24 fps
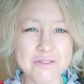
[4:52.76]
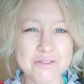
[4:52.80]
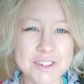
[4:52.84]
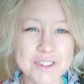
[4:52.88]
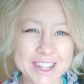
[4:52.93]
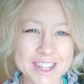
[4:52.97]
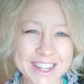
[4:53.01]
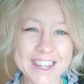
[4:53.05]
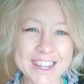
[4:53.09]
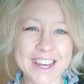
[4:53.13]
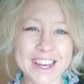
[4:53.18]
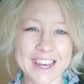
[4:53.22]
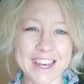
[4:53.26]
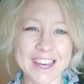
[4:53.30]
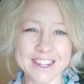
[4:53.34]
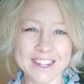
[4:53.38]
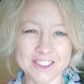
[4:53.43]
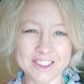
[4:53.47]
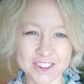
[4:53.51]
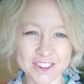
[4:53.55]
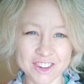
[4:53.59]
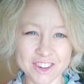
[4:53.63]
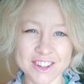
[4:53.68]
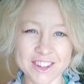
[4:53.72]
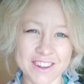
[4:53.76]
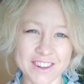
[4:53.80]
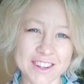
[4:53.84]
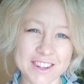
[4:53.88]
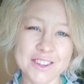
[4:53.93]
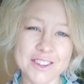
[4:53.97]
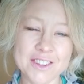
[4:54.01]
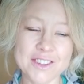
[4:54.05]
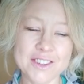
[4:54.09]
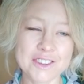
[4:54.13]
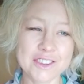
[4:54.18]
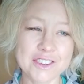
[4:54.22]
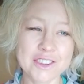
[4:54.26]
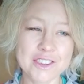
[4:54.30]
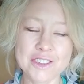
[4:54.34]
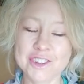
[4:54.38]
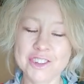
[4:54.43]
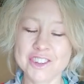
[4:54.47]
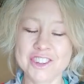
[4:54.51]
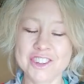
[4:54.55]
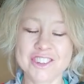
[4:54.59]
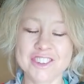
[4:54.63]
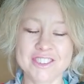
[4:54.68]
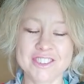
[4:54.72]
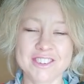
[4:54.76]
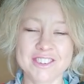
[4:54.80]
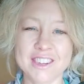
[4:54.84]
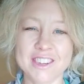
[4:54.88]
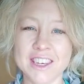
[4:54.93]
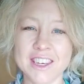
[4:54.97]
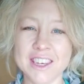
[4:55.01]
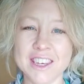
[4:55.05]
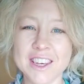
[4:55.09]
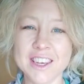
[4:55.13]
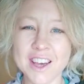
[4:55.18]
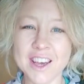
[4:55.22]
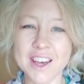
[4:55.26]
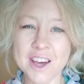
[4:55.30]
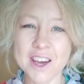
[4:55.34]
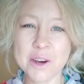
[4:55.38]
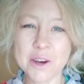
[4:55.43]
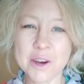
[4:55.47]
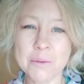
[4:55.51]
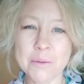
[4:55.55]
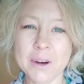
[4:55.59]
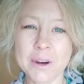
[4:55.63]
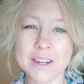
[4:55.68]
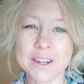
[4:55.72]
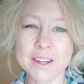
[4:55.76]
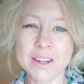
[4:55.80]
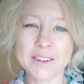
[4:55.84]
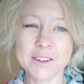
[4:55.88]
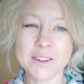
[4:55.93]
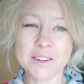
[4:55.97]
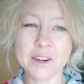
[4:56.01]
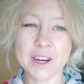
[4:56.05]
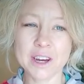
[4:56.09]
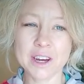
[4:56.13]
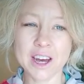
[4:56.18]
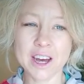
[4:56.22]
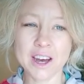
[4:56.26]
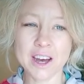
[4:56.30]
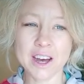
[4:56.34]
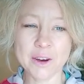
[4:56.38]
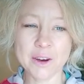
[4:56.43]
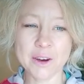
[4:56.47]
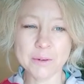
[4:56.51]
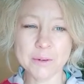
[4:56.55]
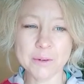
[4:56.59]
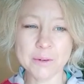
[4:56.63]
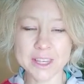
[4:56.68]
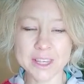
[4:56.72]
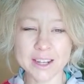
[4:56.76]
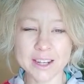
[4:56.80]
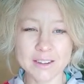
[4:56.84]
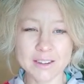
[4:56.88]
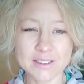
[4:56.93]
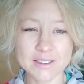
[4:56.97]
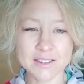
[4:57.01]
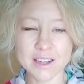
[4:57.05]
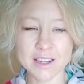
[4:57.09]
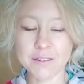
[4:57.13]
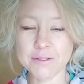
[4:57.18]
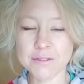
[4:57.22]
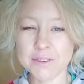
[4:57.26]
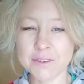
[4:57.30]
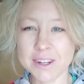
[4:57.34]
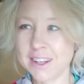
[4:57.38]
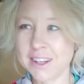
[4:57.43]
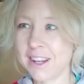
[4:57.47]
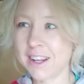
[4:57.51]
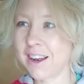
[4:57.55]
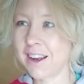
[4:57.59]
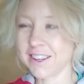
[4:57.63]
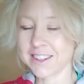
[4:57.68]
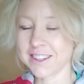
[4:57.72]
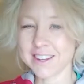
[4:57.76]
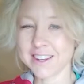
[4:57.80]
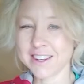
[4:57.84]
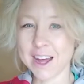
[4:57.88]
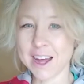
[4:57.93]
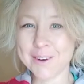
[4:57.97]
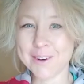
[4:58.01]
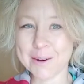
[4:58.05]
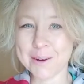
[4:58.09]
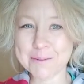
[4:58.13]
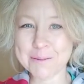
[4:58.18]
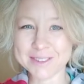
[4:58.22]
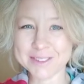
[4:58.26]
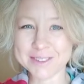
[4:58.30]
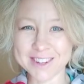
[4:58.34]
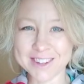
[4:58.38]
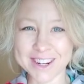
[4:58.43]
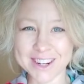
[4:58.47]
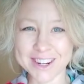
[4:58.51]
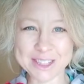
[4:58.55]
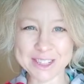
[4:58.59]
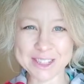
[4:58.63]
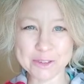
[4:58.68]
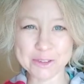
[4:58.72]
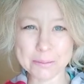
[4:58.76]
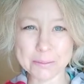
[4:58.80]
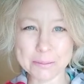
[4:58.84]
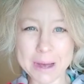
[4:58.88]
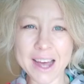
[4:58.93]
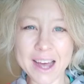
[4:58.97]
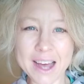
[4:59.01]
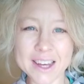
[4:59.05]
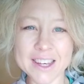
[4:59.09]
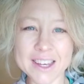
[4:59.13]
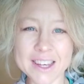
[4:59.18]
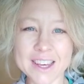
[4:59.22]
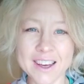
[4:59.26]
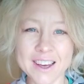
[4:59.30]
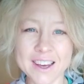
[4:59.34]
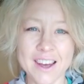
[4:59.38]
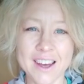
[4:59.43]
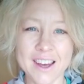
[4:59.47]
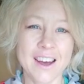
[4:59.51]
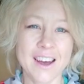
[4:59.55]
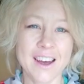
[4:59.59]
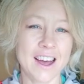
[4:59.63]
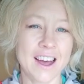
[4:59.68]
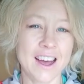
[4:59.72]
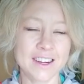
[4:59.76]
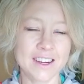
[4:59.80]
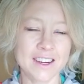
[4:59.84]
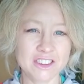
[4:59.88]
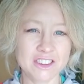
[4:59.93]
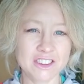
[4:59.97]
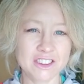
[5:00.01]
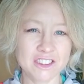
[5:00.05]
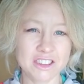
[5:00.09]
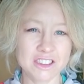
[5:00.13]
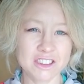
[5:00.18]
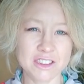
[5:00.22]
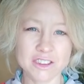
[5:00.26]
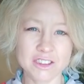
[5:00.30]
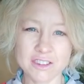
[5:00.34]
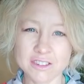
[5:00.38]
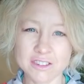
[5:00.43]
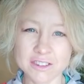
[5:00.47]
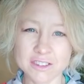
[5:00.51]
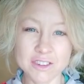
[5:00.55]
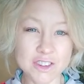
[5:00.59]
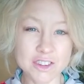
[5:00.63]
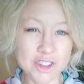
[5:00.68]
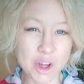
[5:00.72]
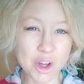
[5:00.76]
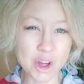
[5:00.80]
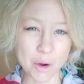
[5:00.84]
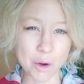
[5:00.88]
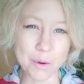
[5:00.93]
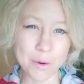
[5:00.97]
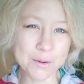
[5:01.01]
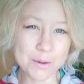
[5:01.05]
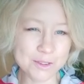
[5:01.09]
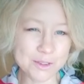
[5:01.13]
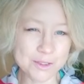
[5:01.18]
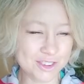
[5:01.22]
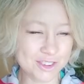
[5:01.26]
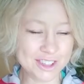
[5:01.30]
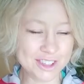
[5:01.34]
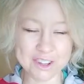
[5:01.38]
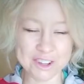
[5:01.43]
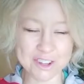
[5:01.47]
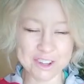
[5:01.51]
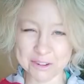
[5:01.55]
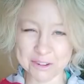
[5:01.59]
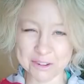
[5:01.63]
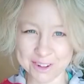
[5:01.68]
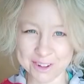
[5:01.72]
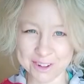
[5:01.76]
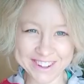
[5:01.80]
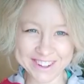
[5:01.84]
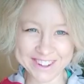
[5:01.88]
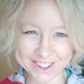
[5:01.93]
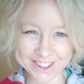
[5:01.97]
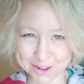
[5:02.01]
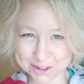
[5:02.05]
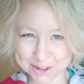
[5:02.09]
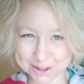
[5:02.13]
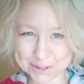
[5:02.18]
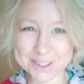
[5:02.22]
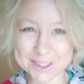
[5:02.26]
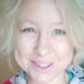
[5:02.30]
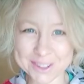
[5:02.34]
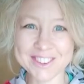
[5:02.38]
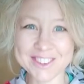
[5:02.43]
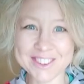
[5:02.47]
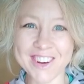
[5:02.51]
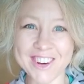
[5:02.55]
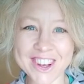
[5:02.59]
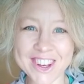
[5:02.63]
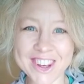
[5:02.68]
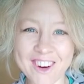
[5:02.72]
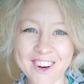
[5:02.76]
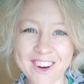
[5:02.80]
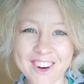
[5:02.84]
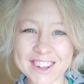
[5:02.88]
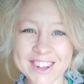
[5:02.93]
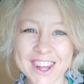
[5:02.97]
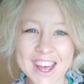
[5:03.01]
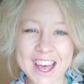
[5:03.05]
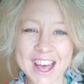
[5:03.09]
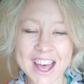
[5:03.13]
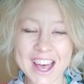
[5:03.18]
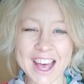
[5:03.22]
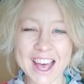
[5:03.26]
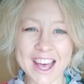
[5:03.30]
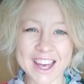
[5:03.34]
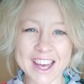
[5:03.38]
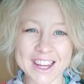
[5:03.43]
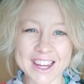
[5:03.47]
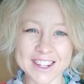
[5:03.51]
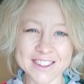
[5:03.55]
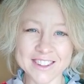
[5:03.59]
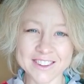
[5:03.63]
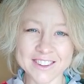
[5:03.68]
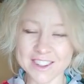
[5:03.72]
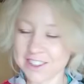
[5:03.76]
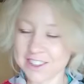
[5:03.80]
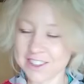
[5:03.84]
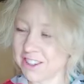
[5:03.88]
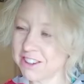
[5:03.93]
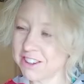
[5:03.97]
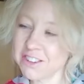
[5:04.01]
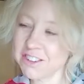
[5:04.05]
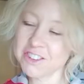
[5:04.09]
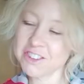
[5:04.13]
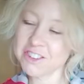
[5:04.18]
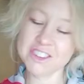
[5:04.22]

She really enjoyed it. You should see when we get the stuff ready. Like now I'm starting to pack. and she knows, she totally knows what's going on, and